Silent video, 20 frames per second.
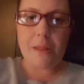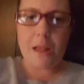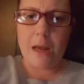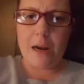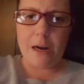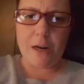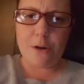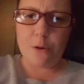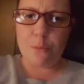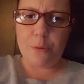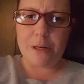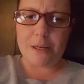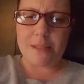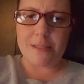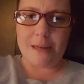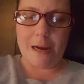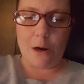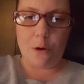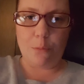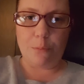And I don't
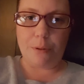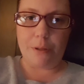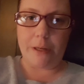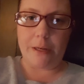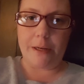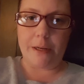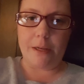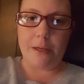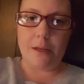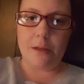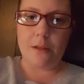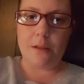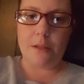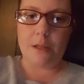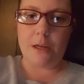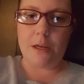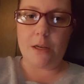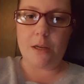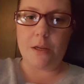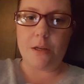want to downplay
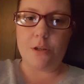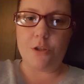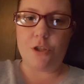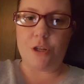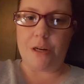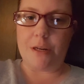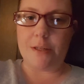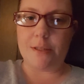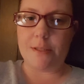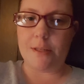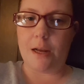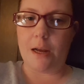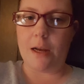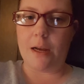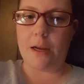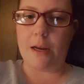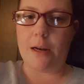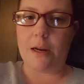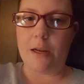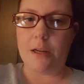the
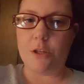genocide.